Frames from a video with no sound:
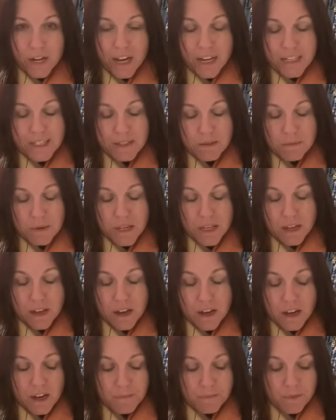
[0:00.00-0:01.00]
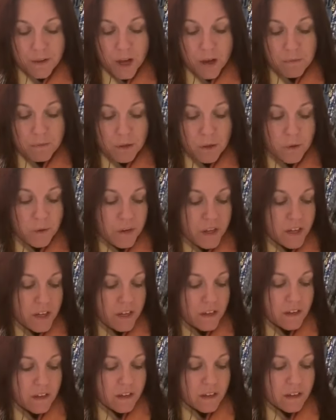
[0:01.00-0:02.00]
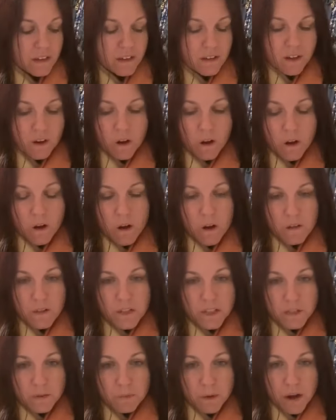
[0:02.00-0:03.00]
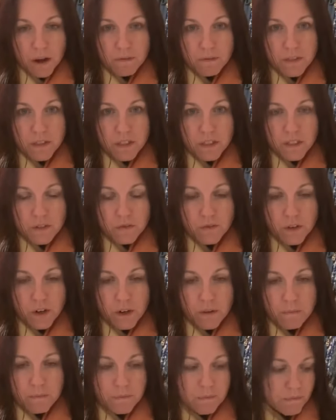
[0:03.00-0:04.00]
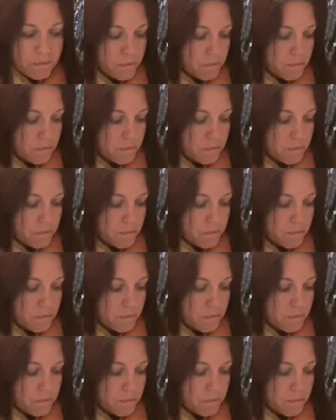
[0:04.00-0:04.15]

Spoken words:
has me uploading all these prophecies from